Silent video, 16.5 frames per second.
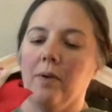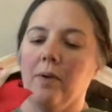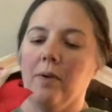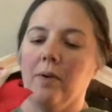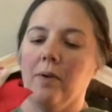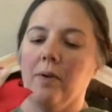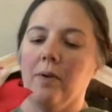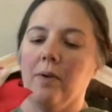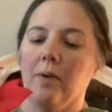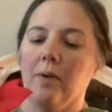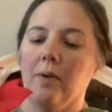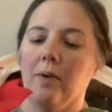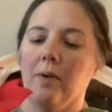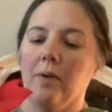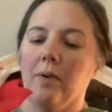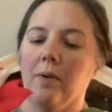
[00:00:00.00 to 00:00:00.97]
like a little
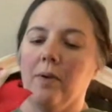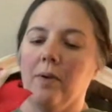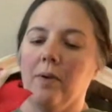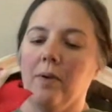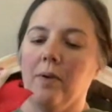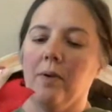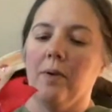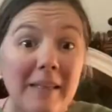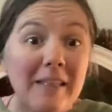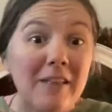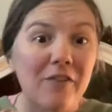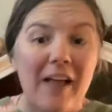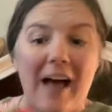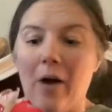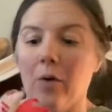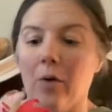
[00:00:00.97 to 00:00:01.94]
flower. Your hands being the
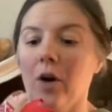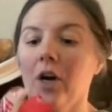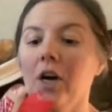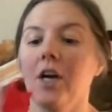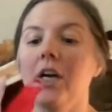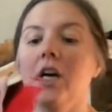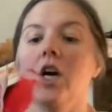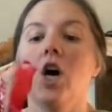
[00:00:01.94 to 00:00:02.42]
flower,